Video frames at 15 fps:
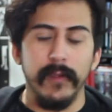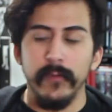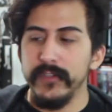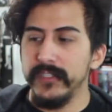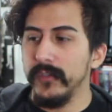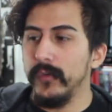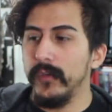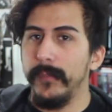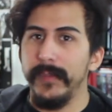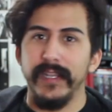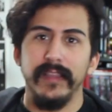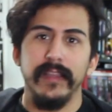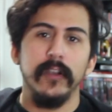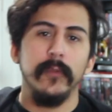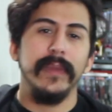I wish it would have been
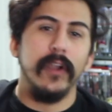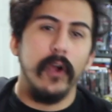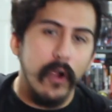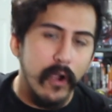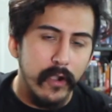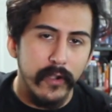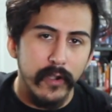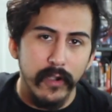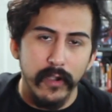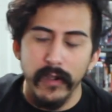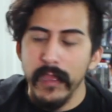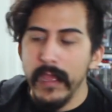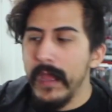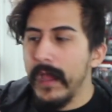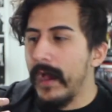a little bit
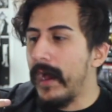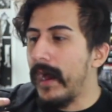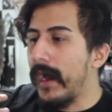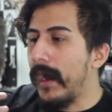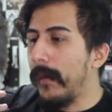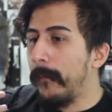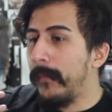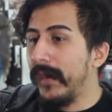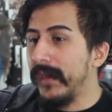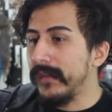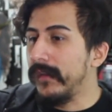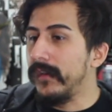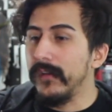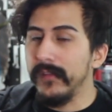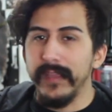harder,
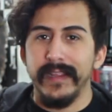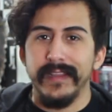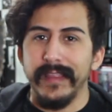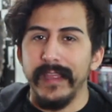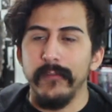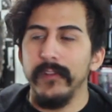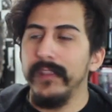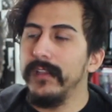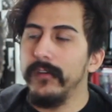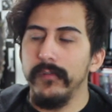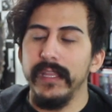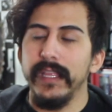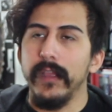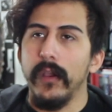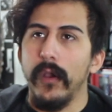but, you know, they
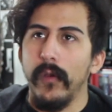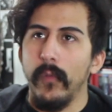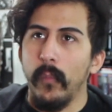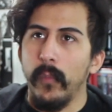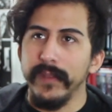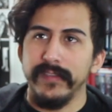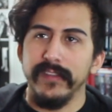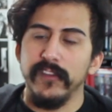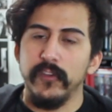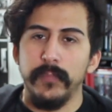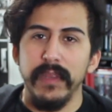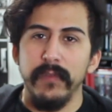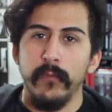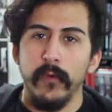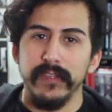literally went to the
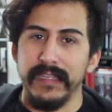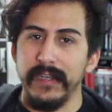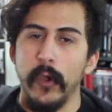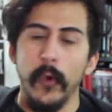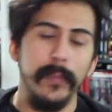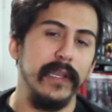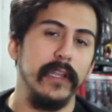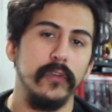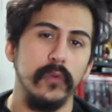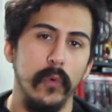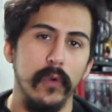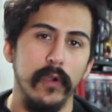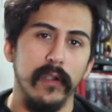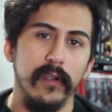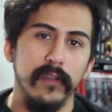Speed Force and opened a
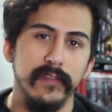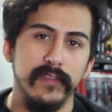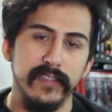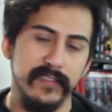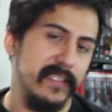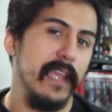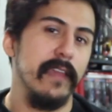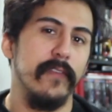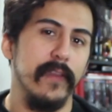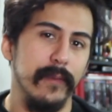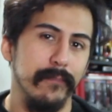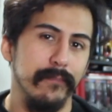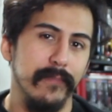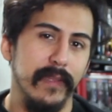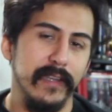door to save
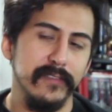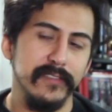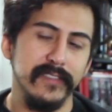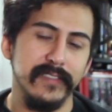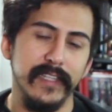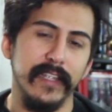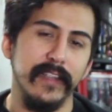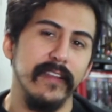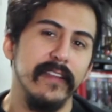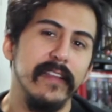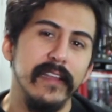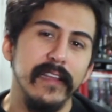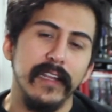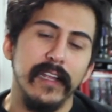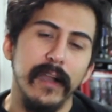him. And I was just like,
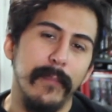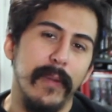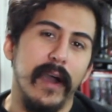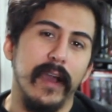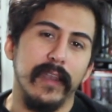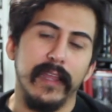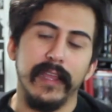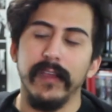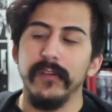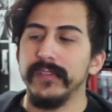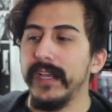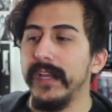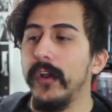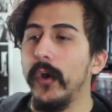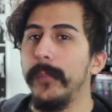come on, like, I was
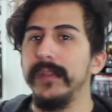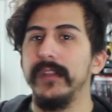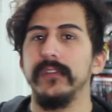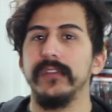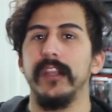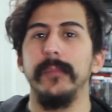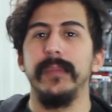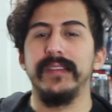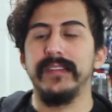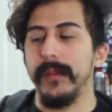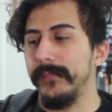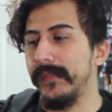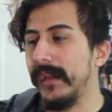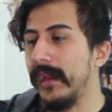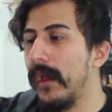kind of hoping there was going to be
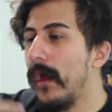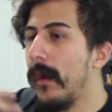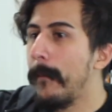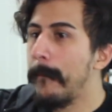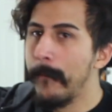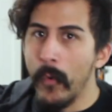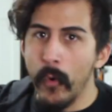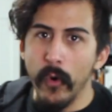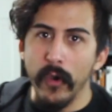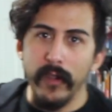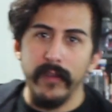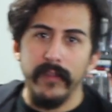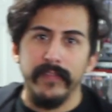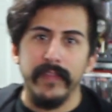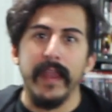something
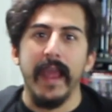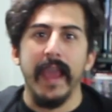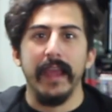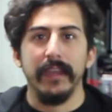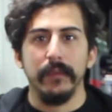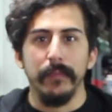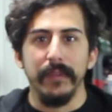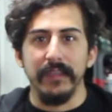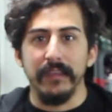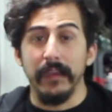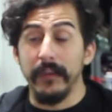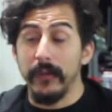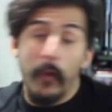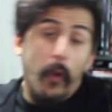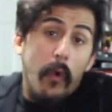more that had to be
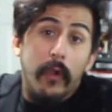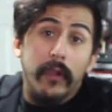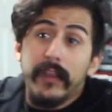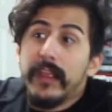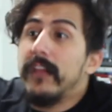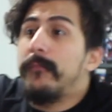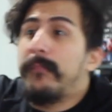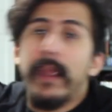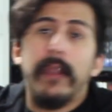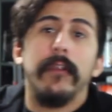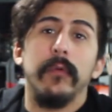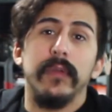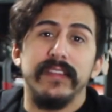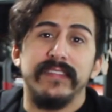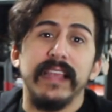done. Or if Barry
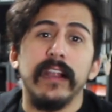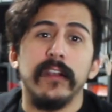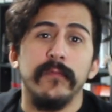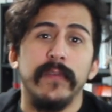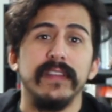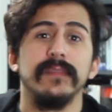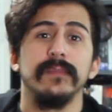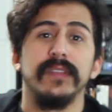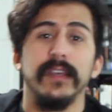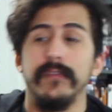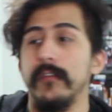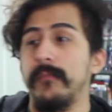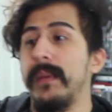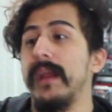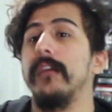would have sacrificed himself.
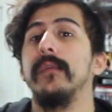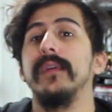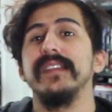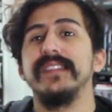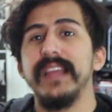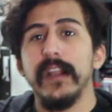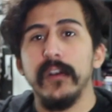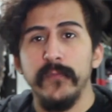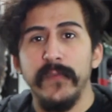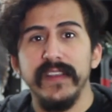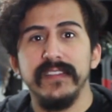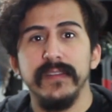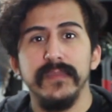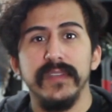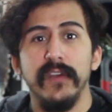If Barry would have
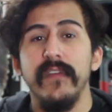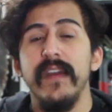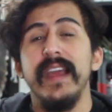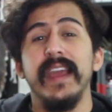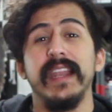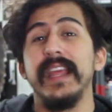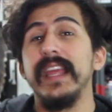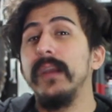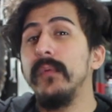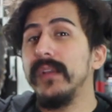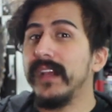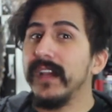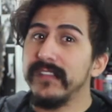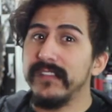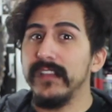sacrificed himself and he would
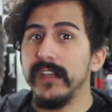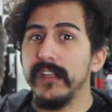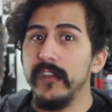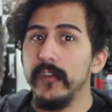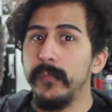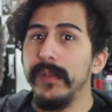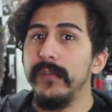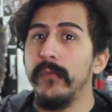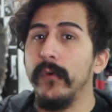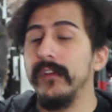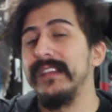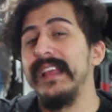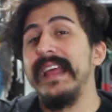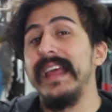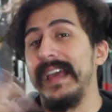have got stuck in the Speed
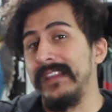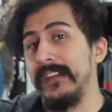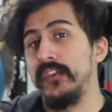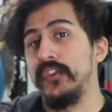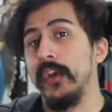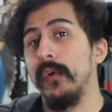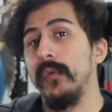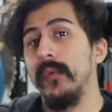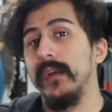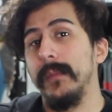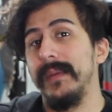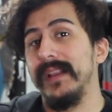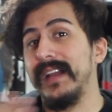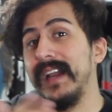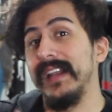Force, and the show would
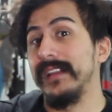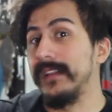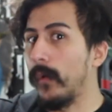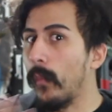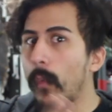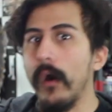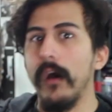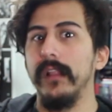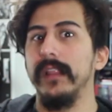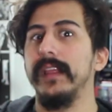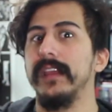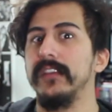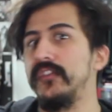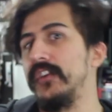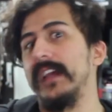have been kind of the
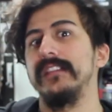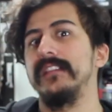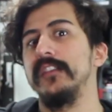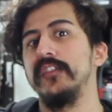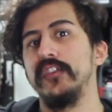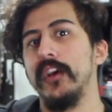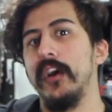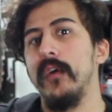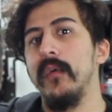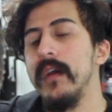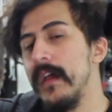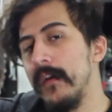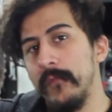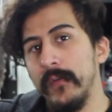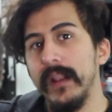Wally and Jesse show
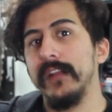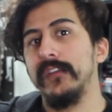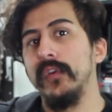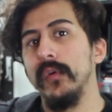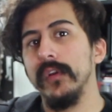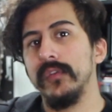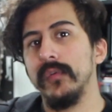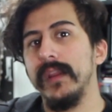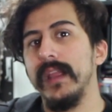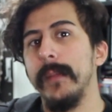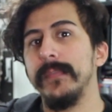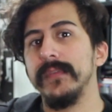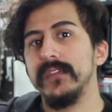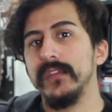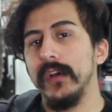for like 2 or 3
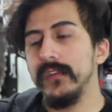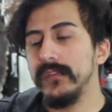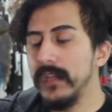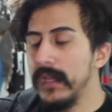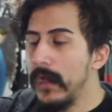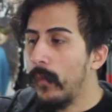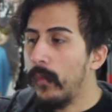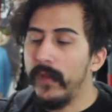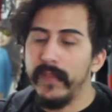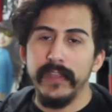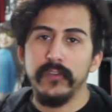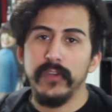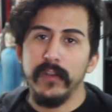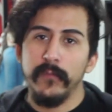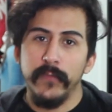episodes while they
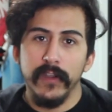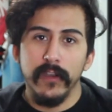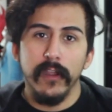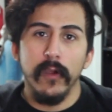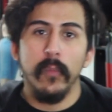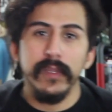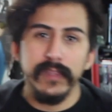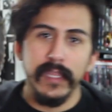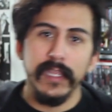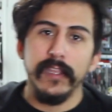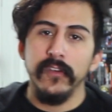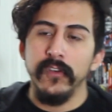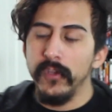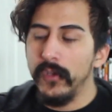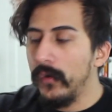try to figure out what they
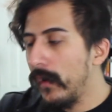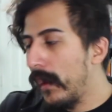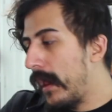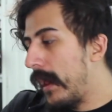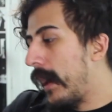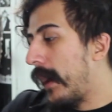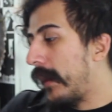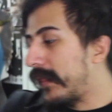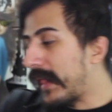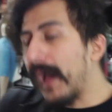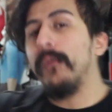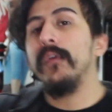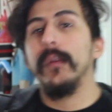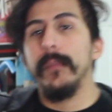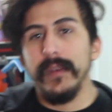can do,
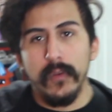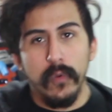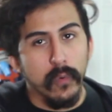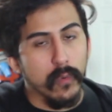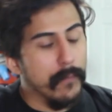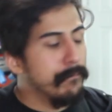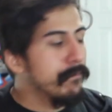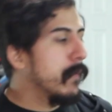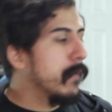that would have been cool.